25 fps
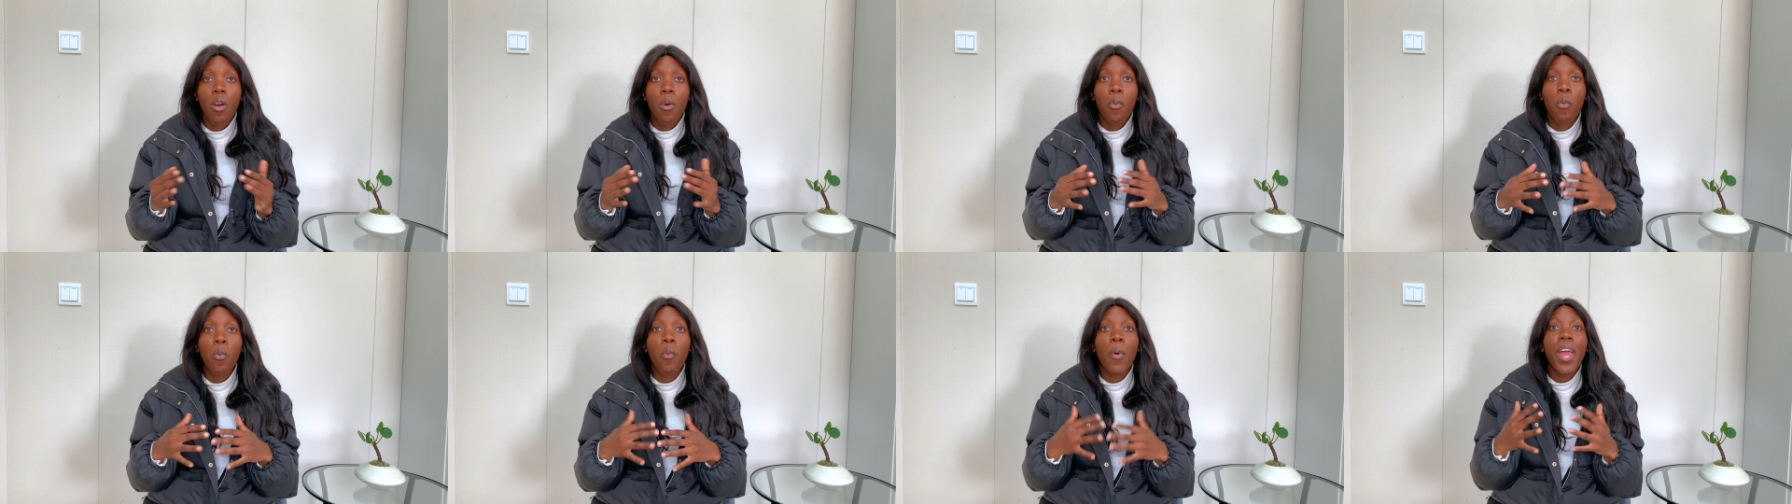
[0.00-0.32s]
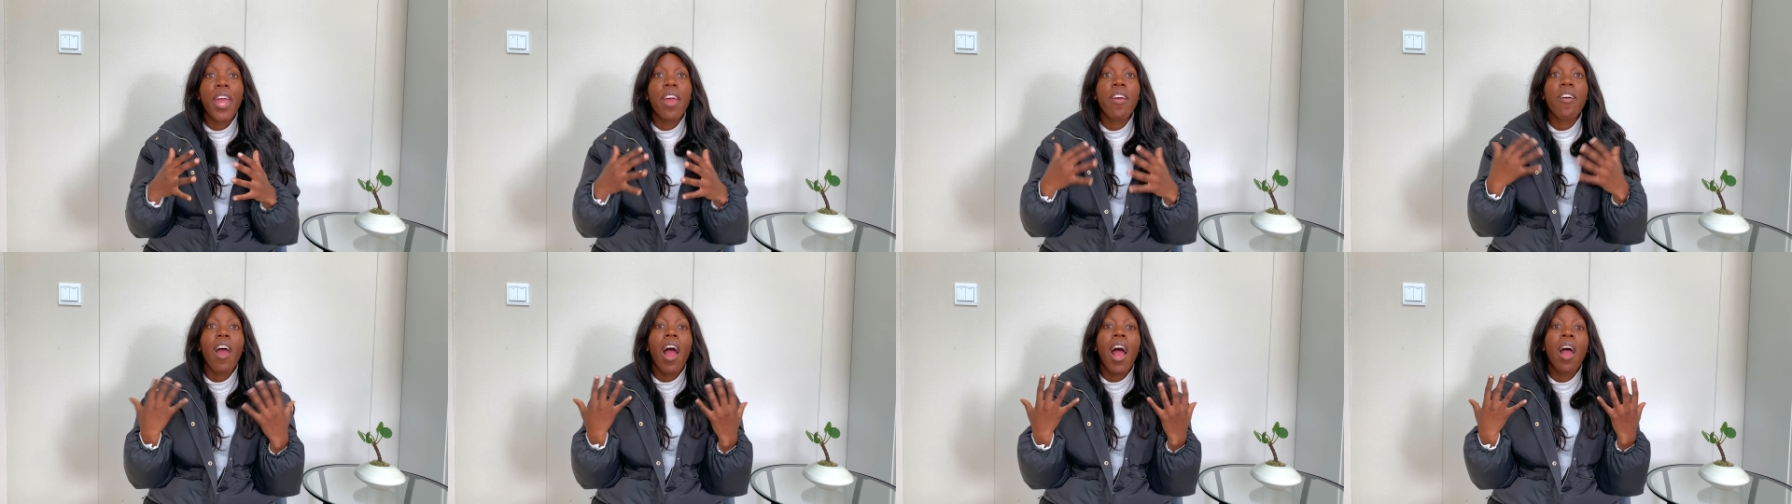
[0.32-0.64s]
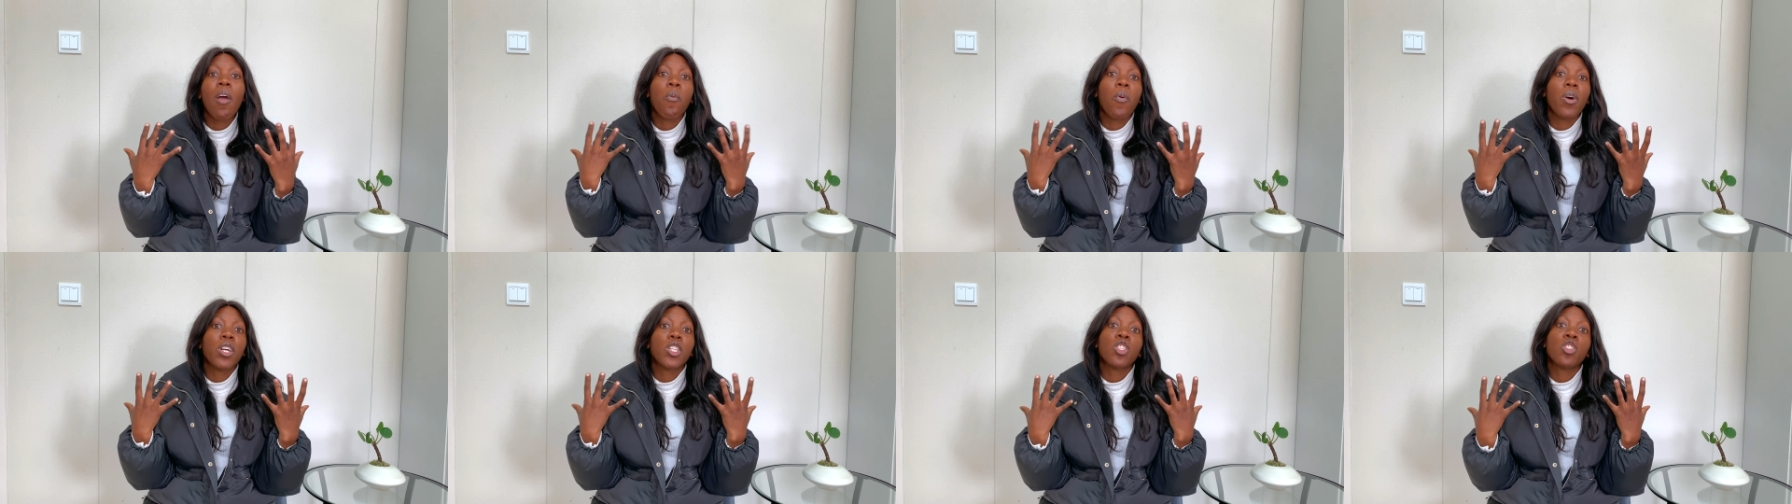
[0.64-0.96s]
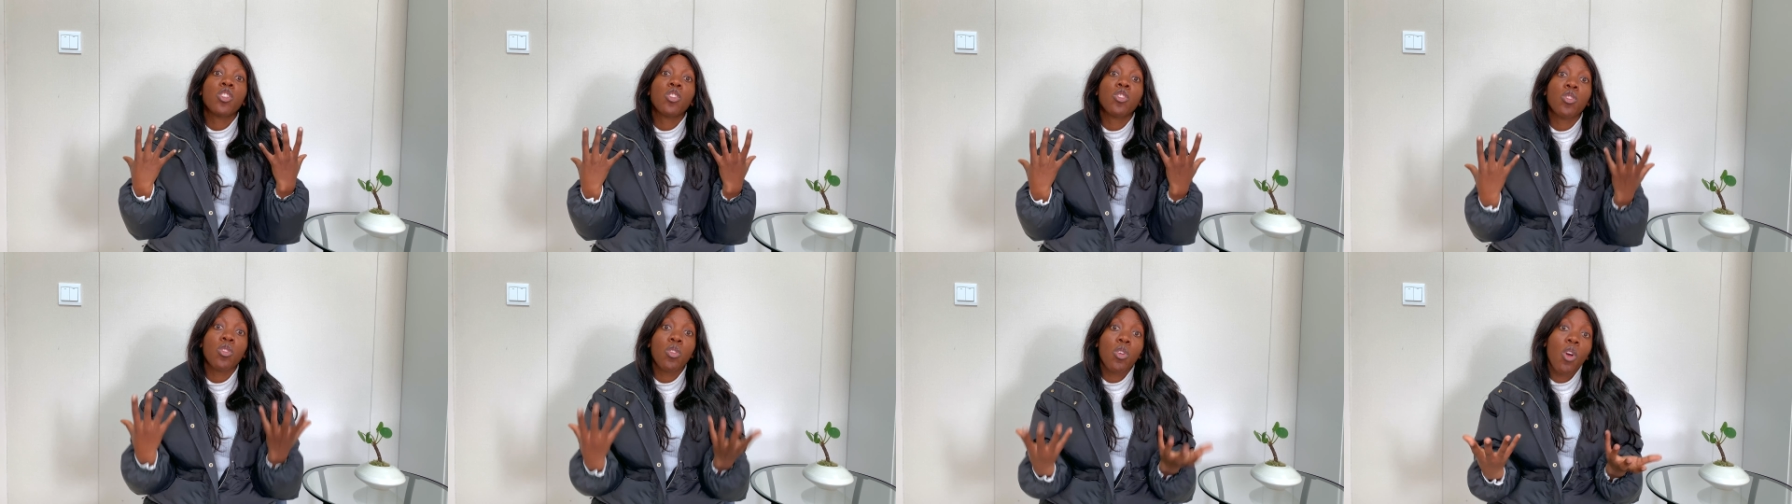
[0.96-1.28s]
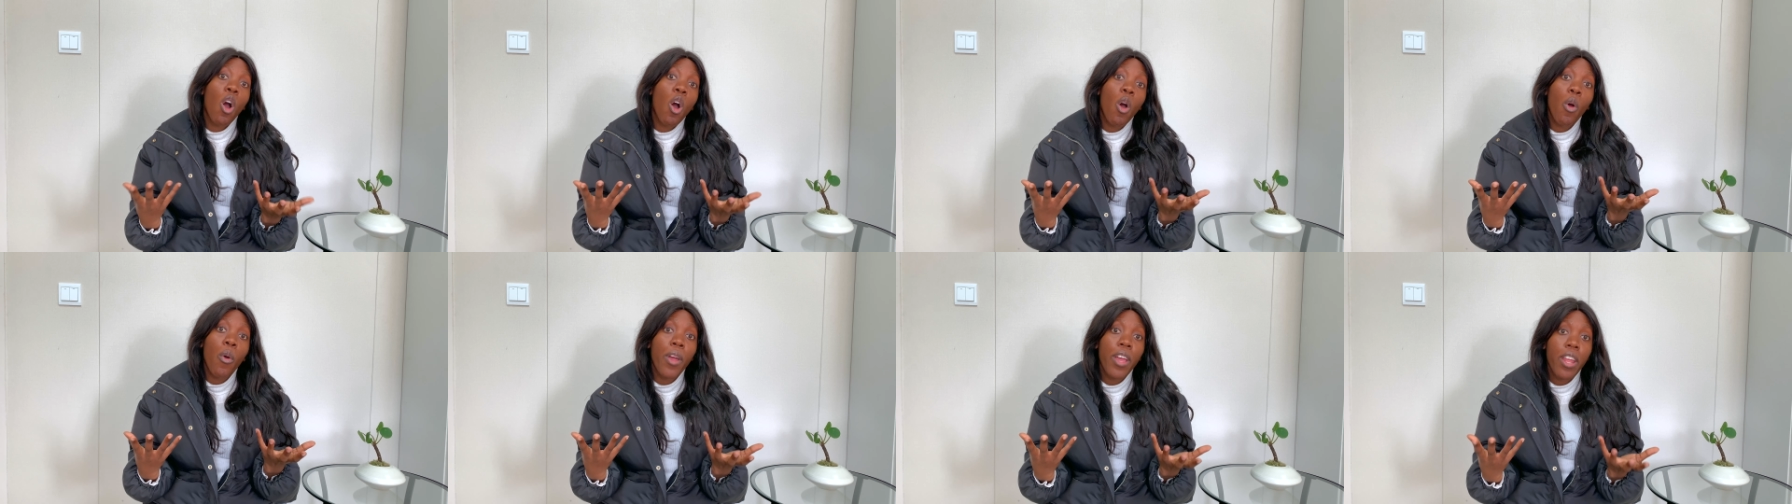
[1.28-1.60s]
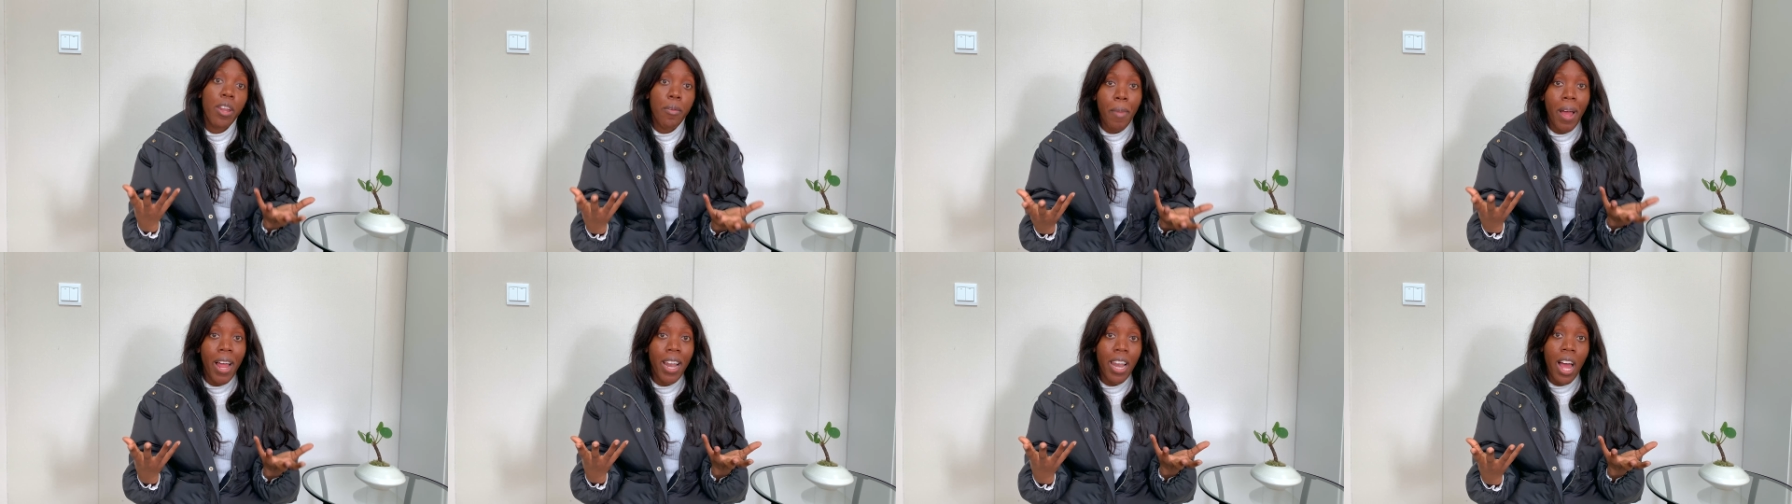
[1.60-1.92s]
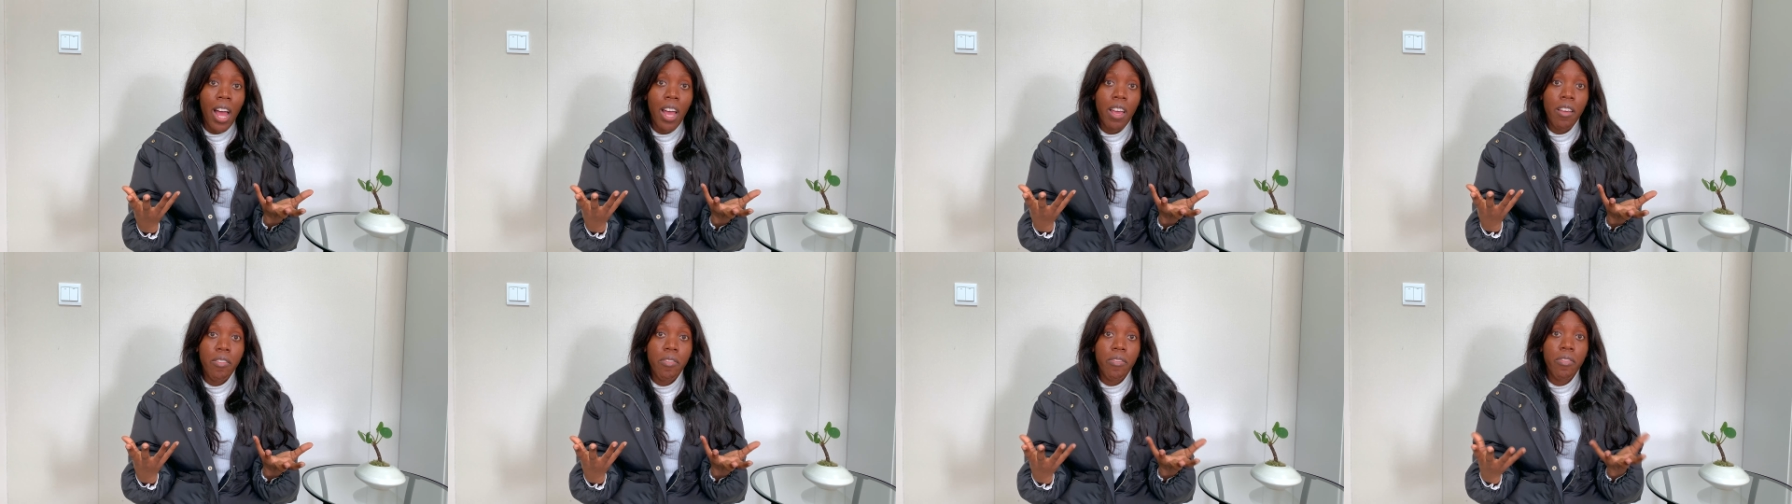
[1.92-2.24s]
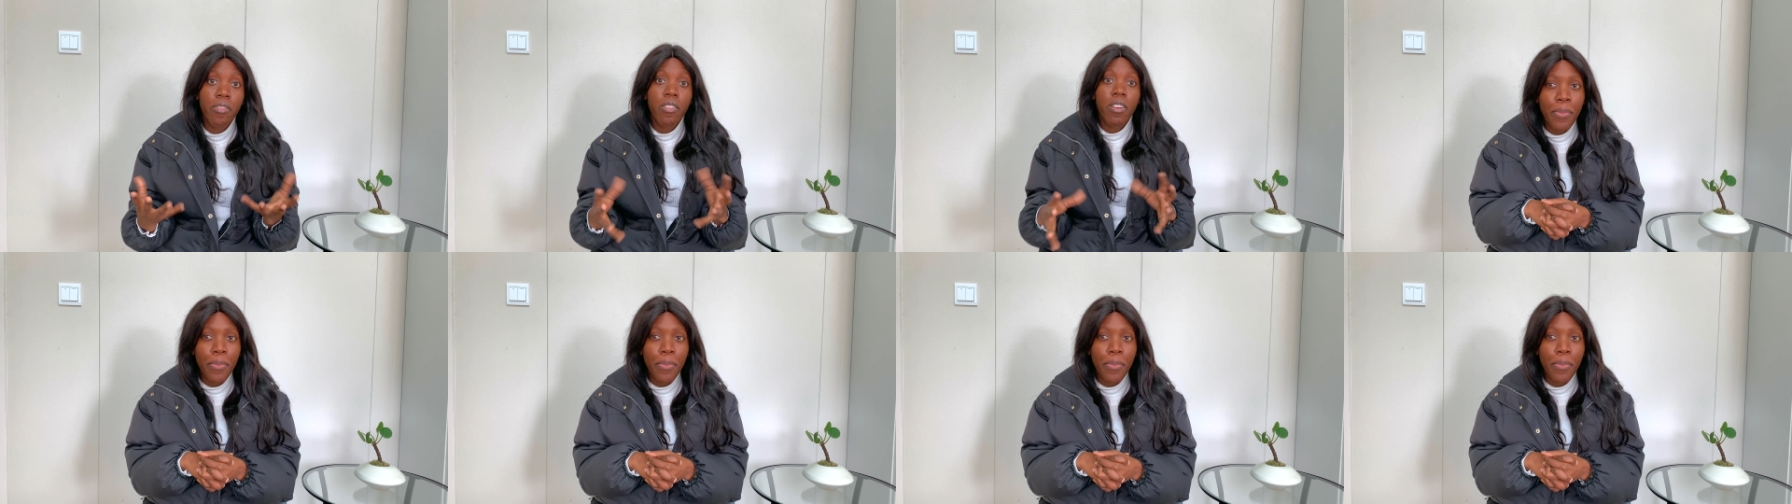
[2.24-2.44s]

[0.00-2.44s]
where I wanted to go in my life.